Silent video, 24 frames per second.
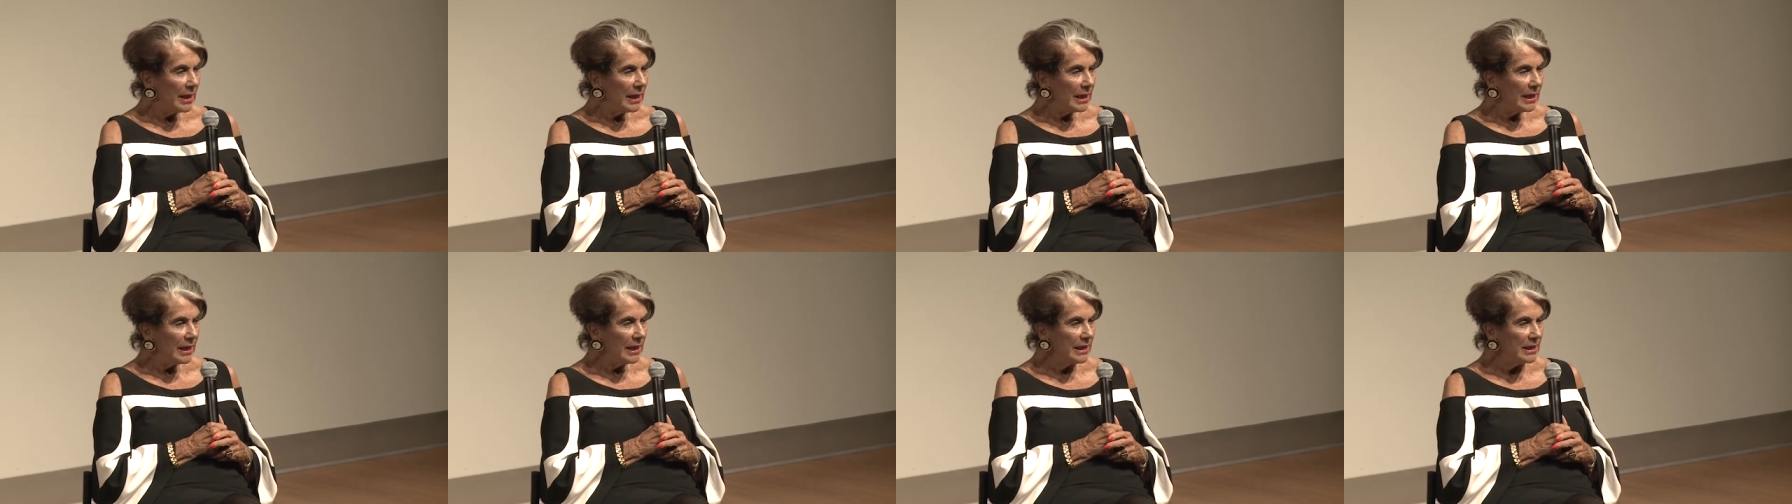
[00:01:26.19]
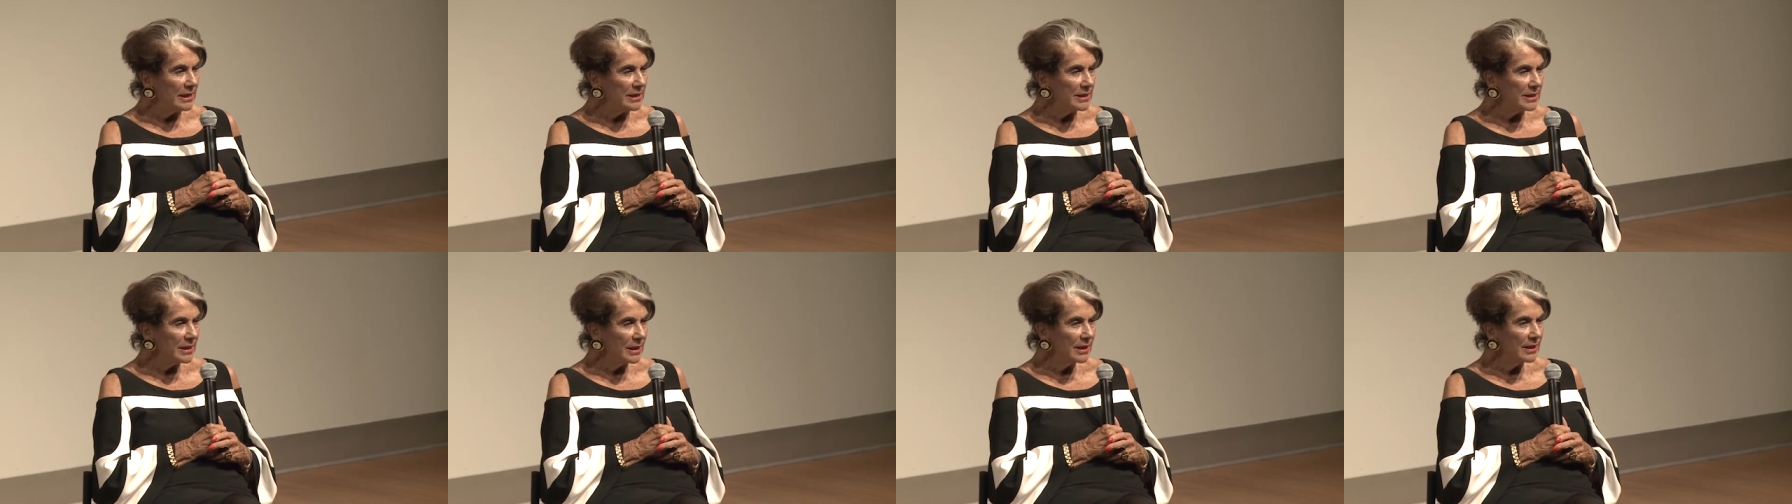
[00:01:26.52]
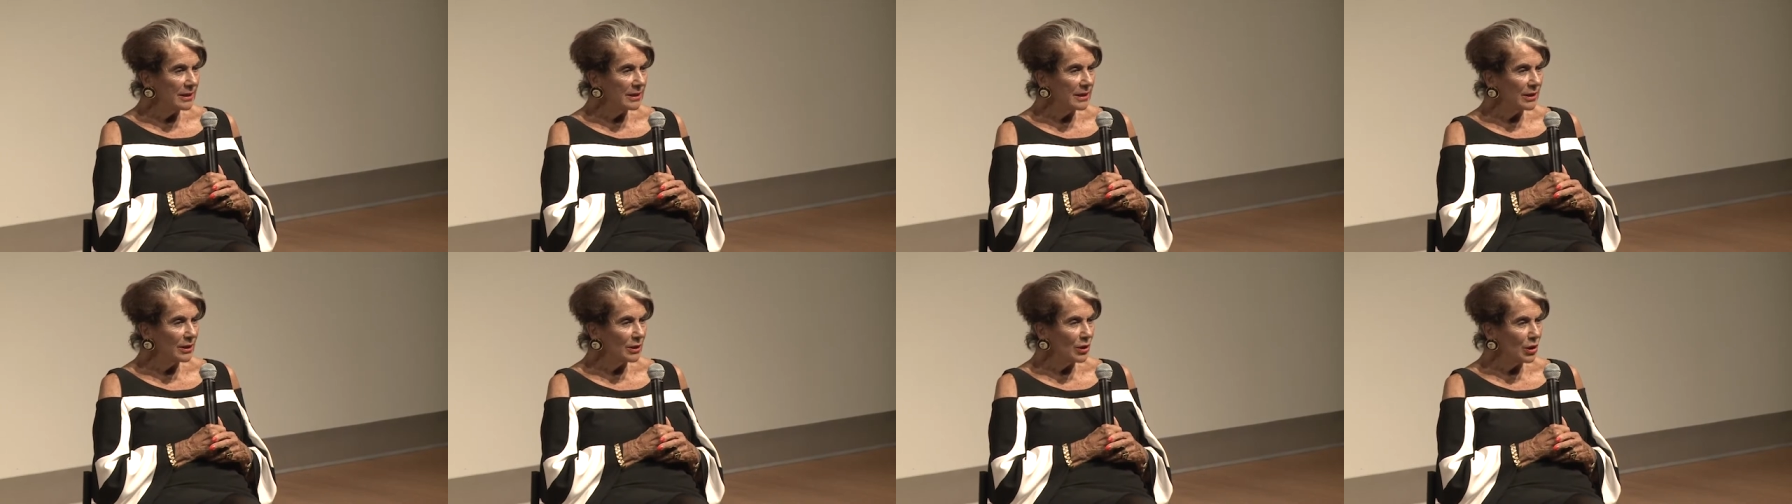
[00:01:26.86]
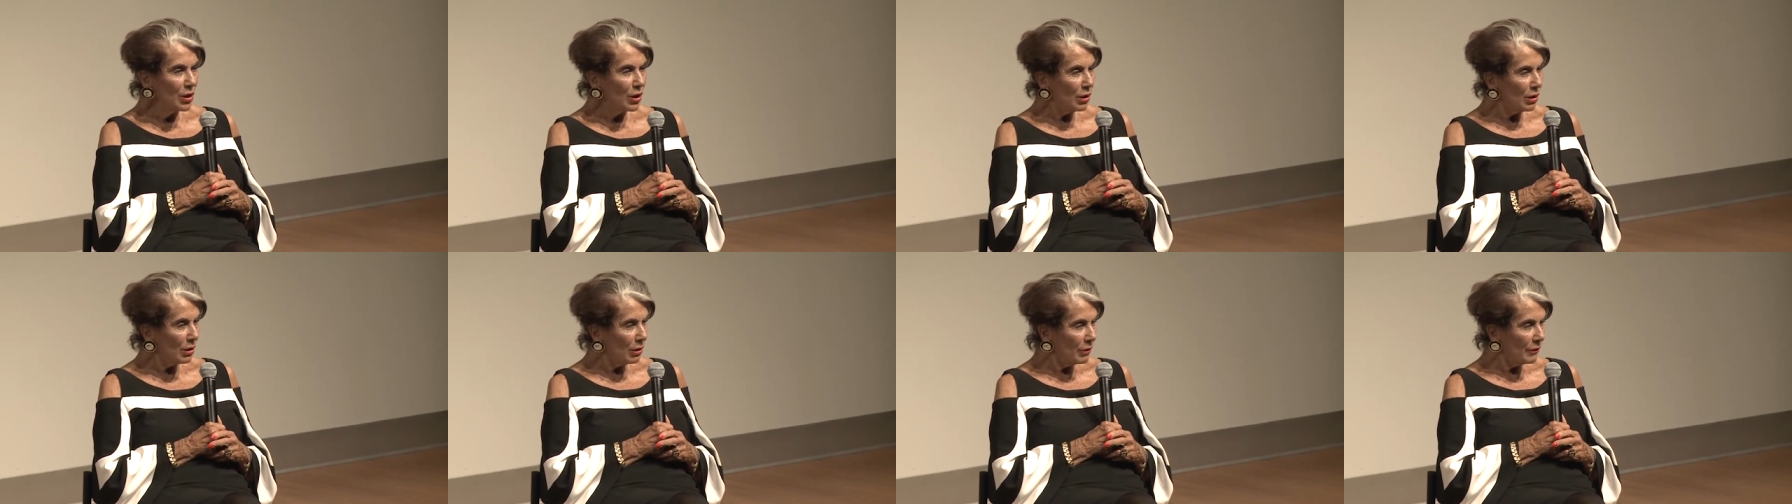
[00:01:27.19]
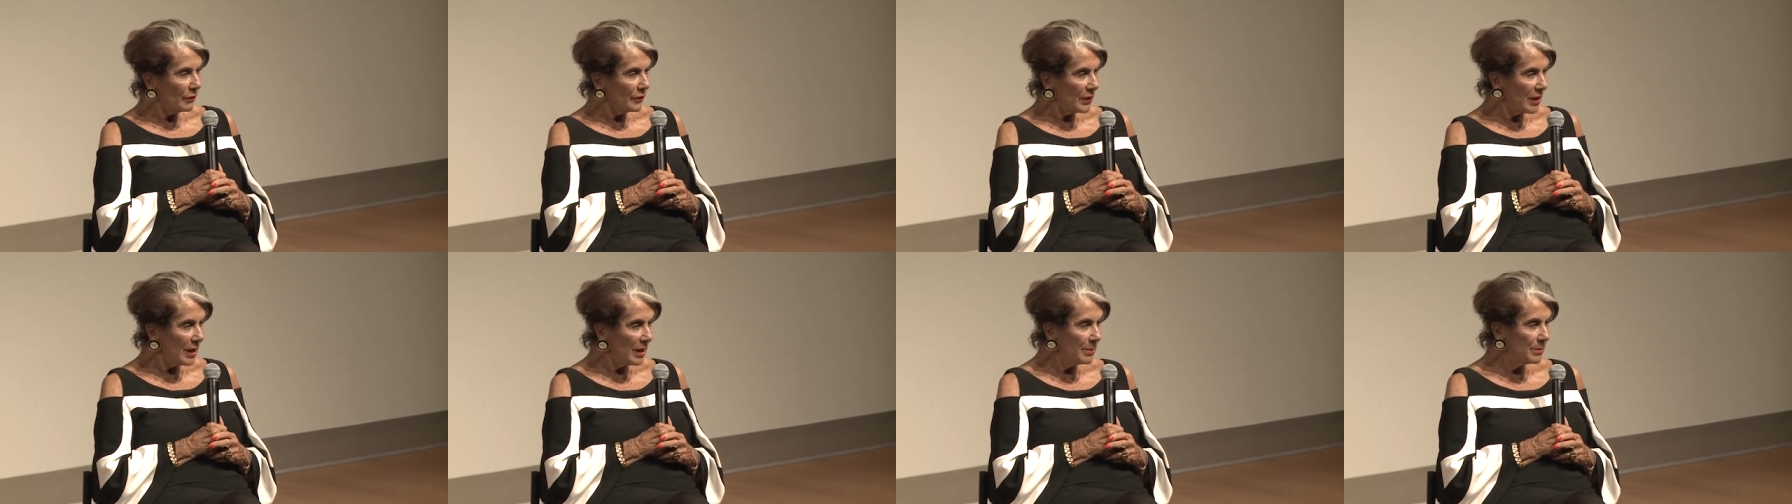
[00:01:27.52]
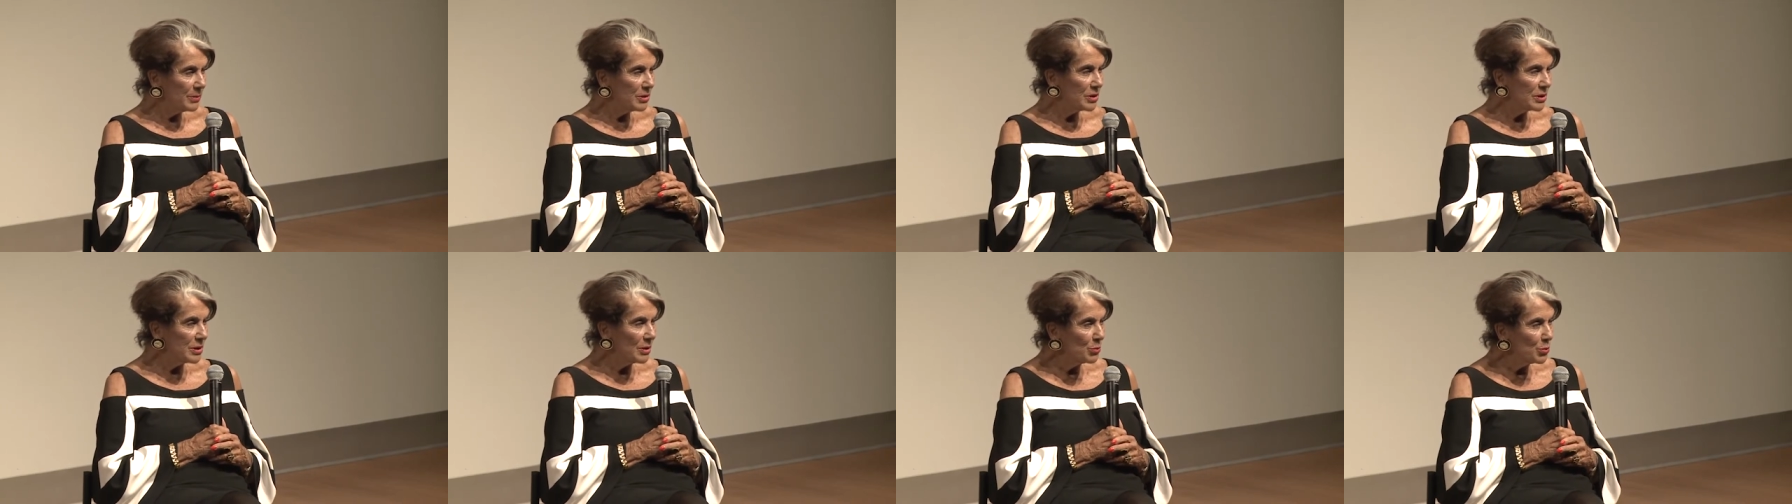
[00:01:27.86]
he said that Karloff came
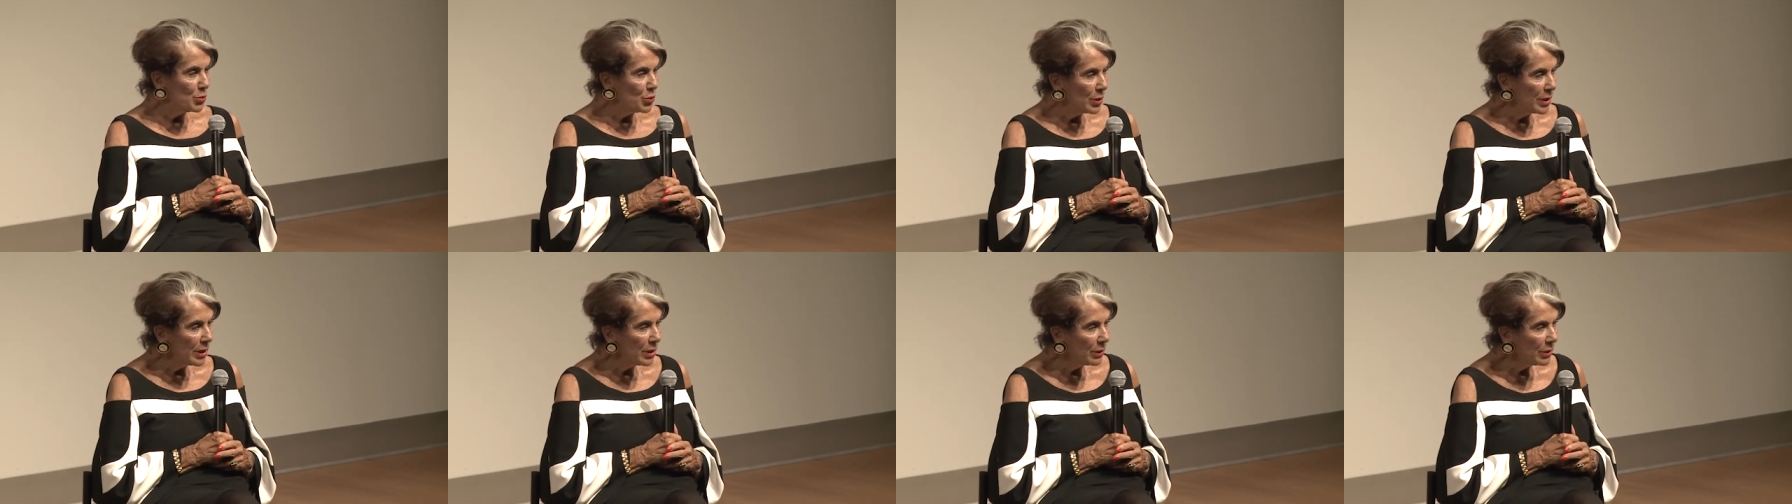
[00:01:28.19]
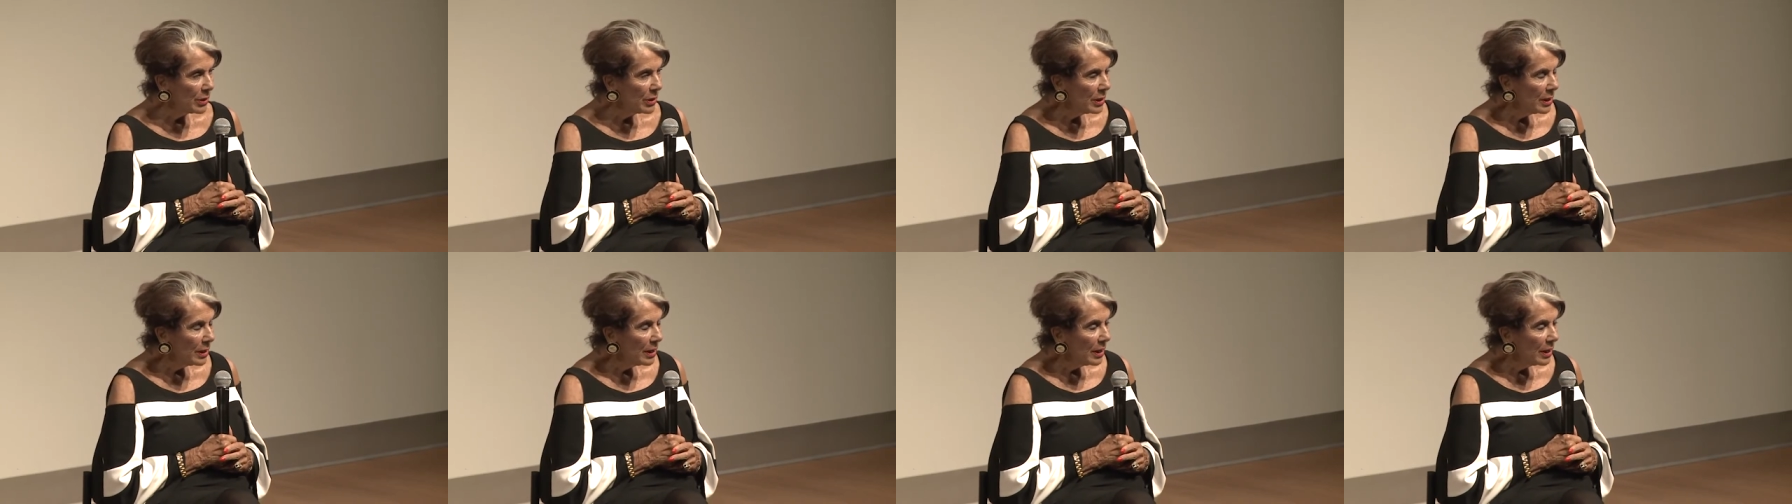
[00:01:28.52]
somewhere